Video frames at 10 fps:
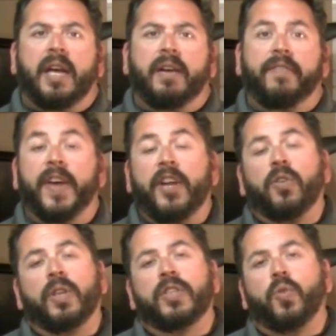
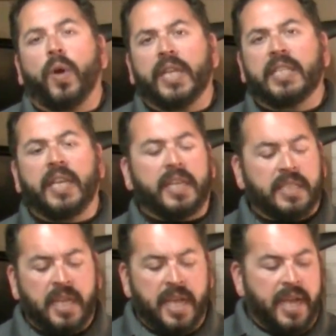Federal is
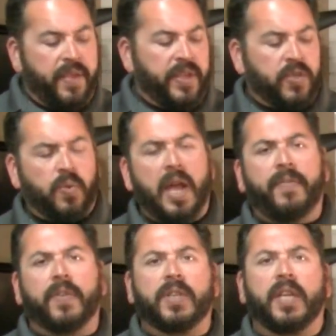26, and this
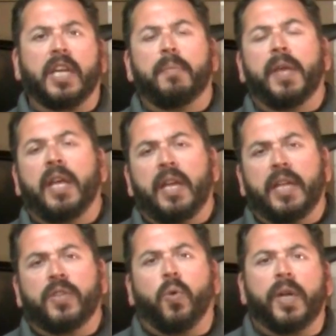rifle is going to come in
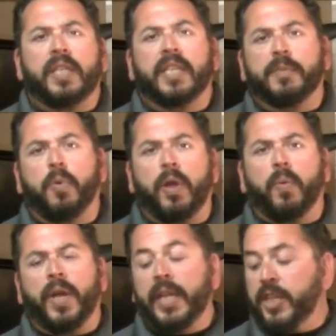at
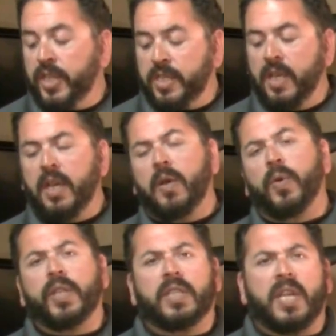26.1 inches
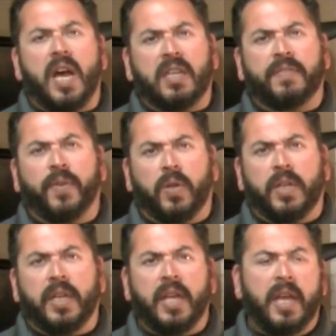when the stock's
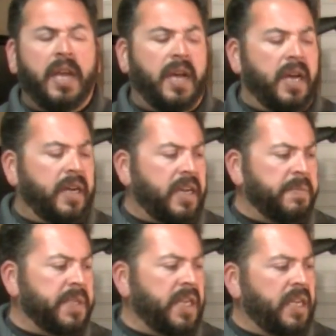folded.
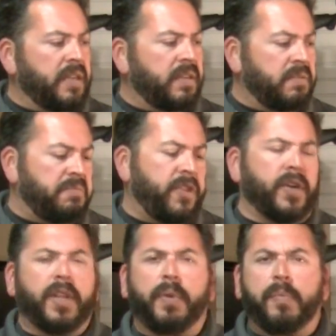Comes in at
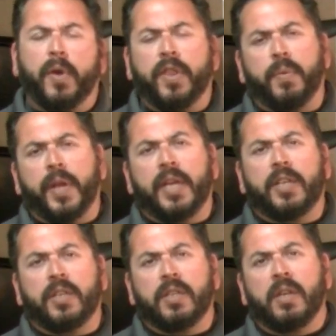33.3
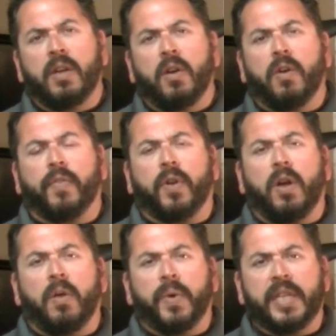inches
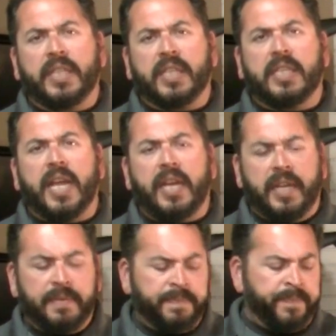overall when it's
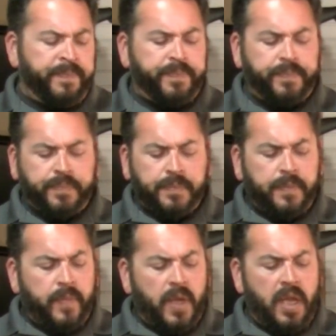extended.
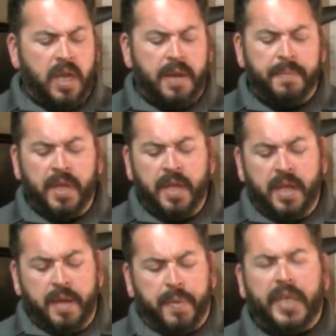
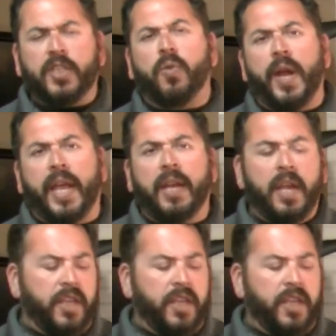But it's great.